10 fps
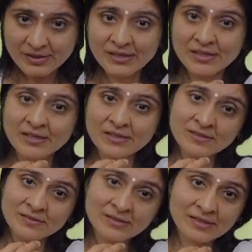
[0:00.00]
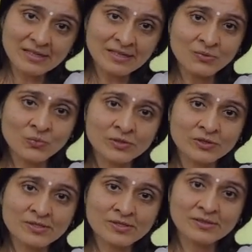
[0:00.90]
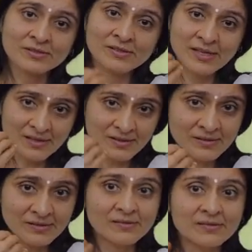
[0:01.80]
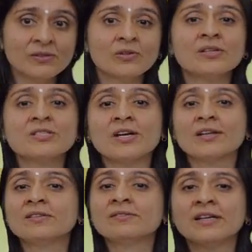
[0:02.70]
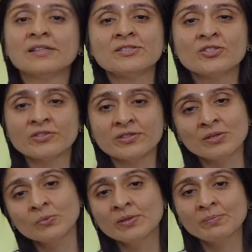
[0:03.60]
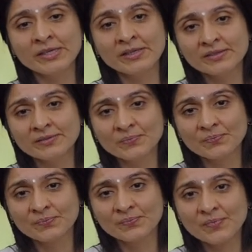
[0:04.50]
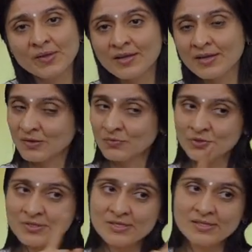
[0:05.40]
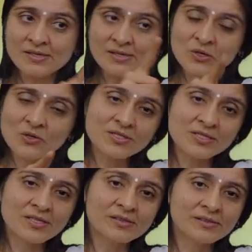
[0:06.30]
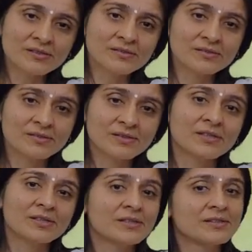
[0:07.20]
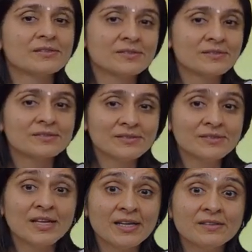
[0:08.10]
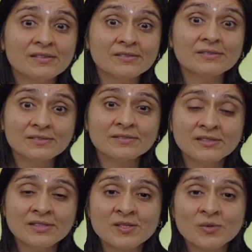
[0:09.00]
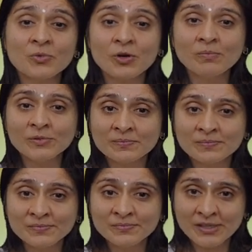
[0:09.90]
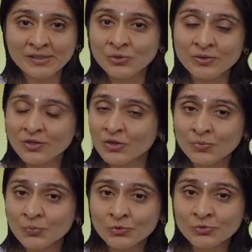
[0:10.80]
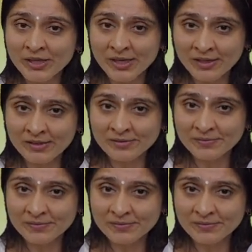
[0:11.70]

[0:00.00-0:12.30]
Can I turn inwards? Then your Ajatavada journey will begin. If you're still lost here, then it's a problem. Then you cannot move ahead.